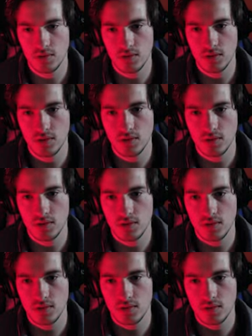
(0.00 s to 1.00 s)

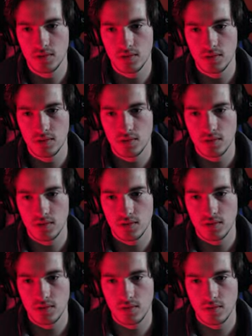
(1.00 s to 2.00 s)

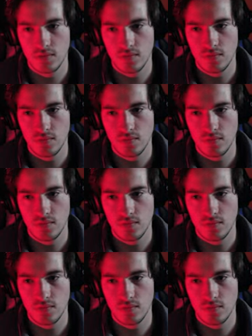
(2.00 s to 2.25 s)
(no one is talking)